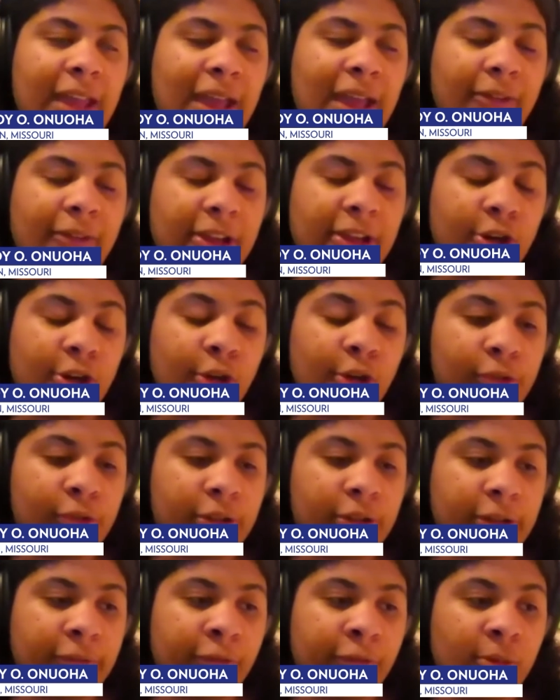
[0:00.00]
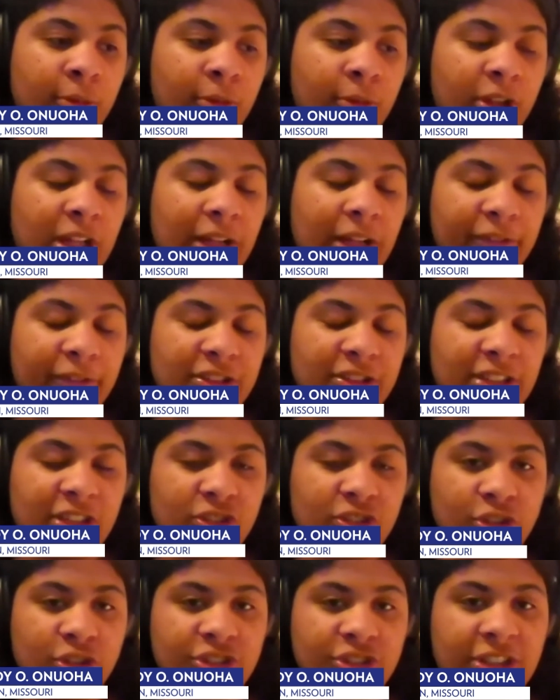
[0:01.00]
have, like, an overly formal
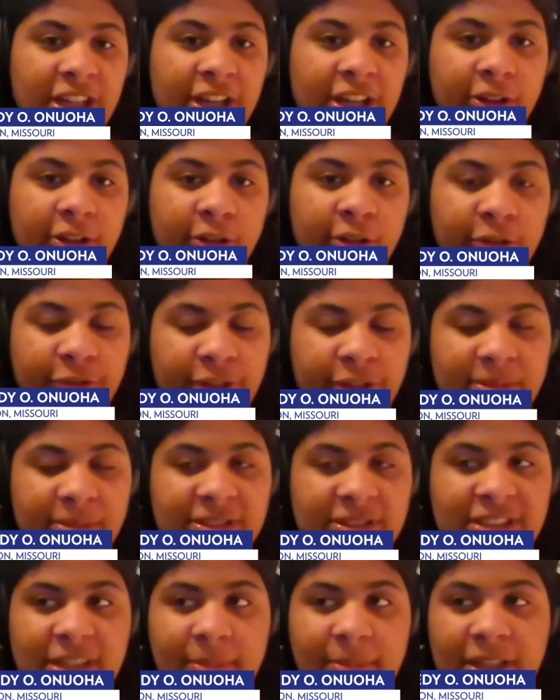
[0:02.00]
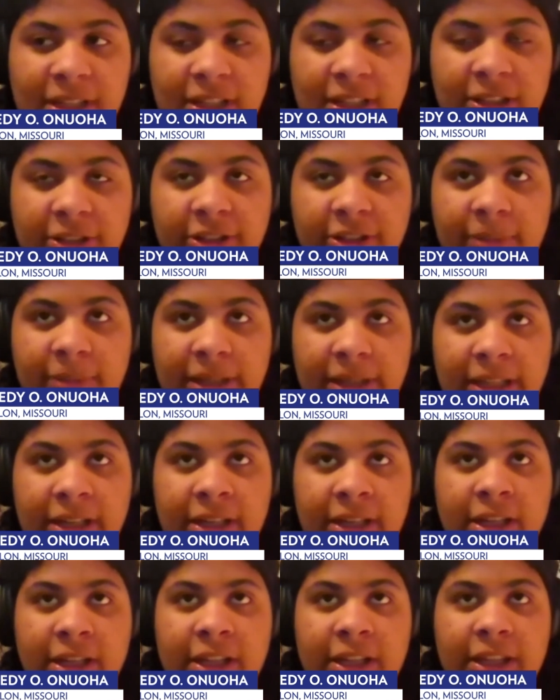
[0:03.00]
conversational style or if I'm stimming a little bit,
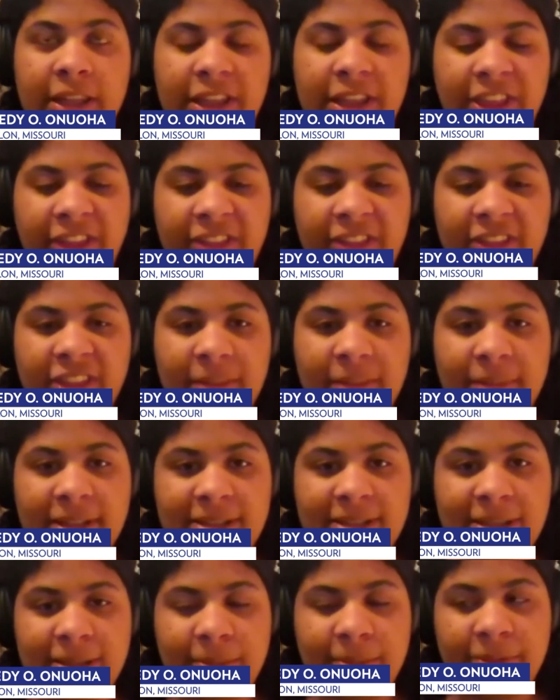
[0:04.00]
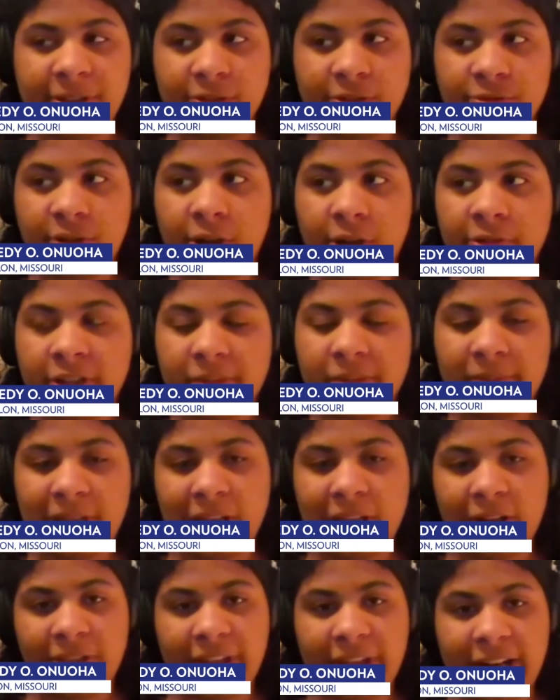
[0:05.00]
they think that that means that something's wrong with
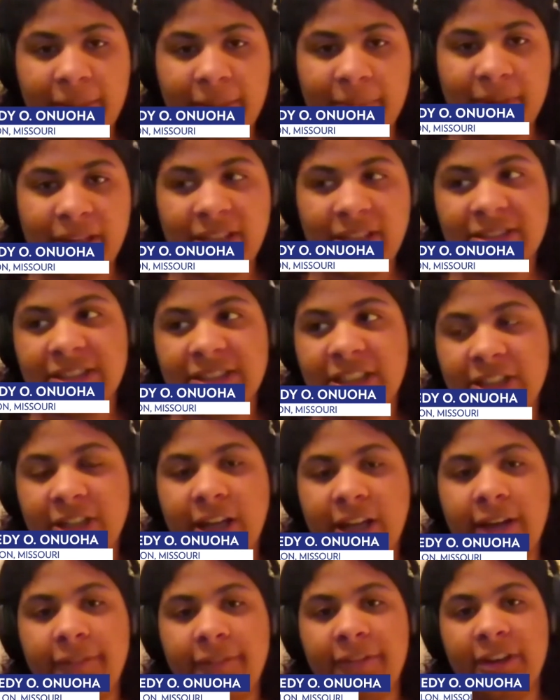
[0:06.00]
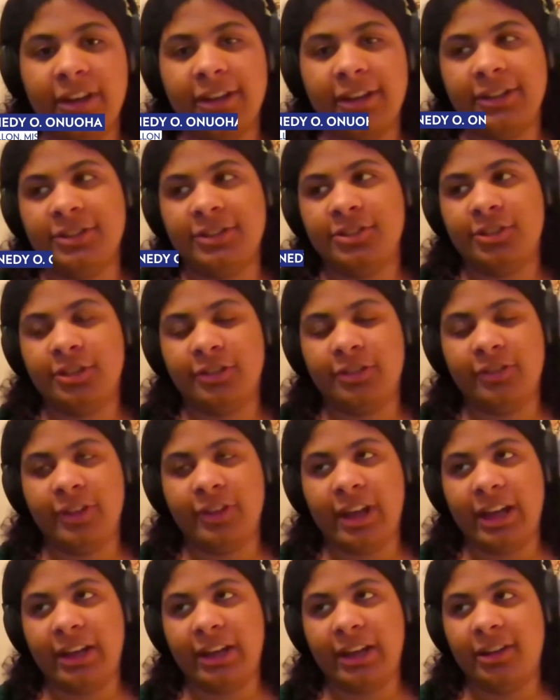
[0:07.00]
me or that I'm being standoffish or
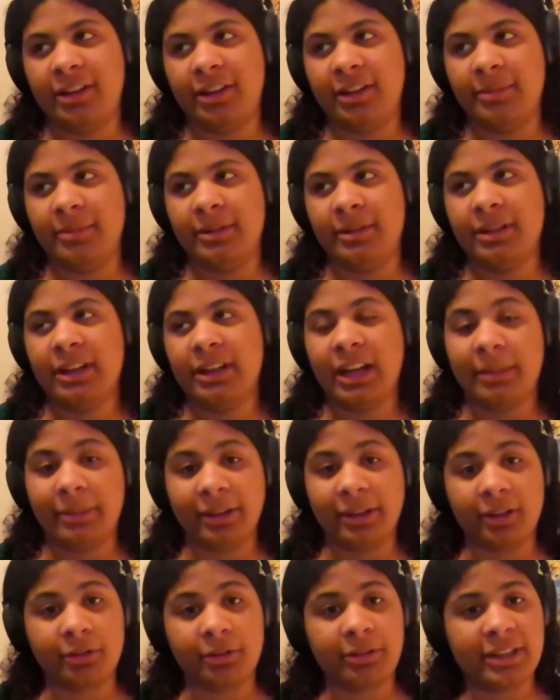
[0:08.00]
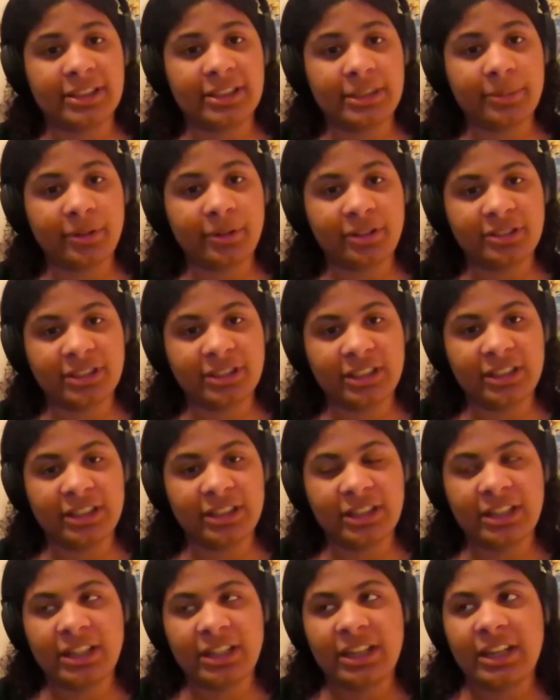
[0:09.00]
that I'm, like, a crazy person.
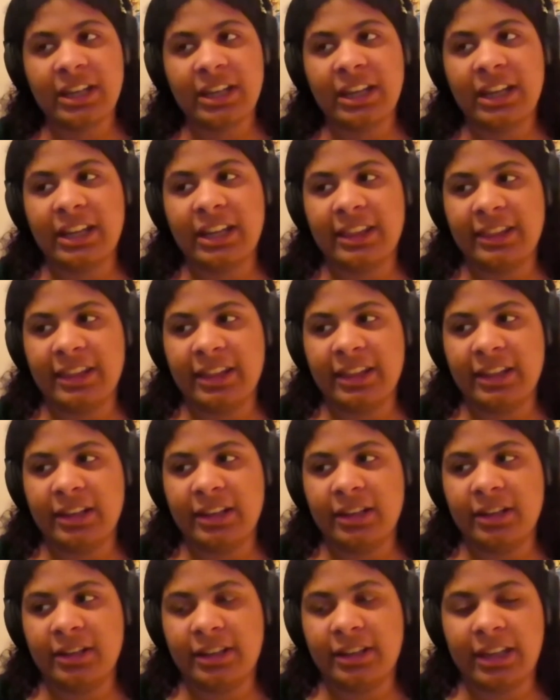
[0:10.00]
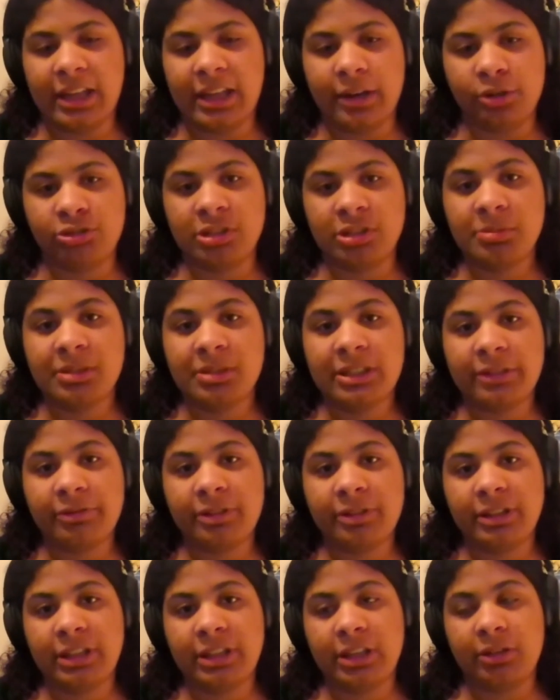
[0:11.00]
And then they kind of treat me
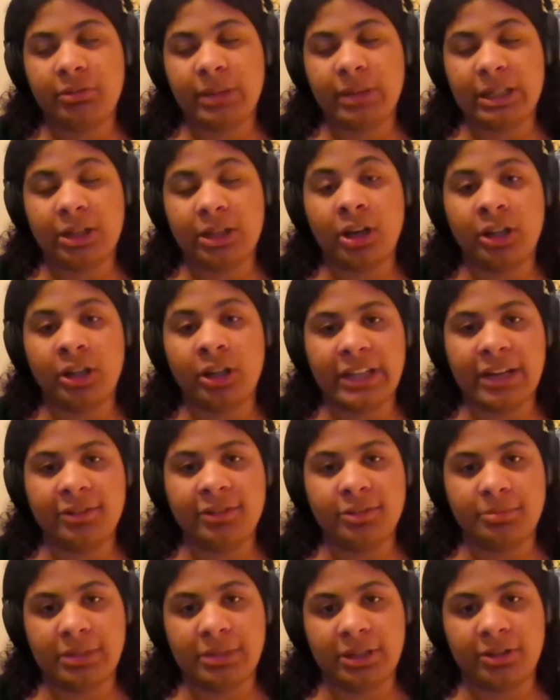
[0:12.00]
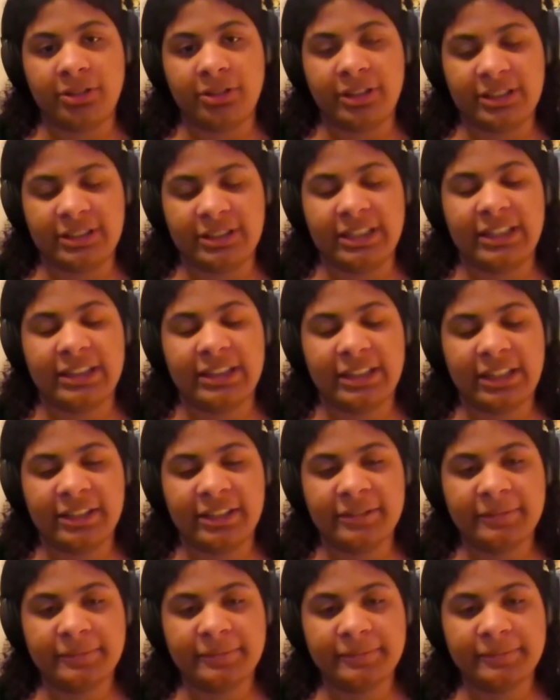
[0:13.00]
differently or might talk down to me or things like that.